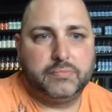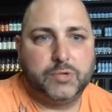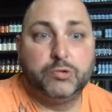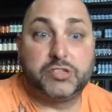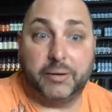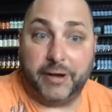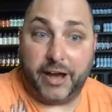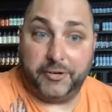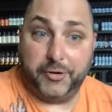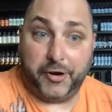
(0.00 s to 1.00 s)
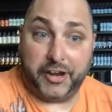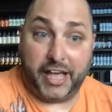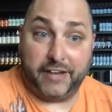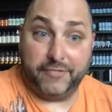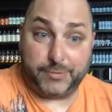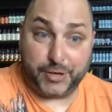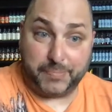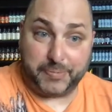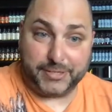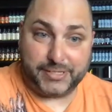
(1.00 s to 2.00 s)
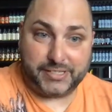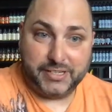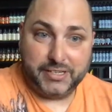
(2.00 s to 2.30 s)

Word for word: Who's coming out with new RDA? Rip Trippers?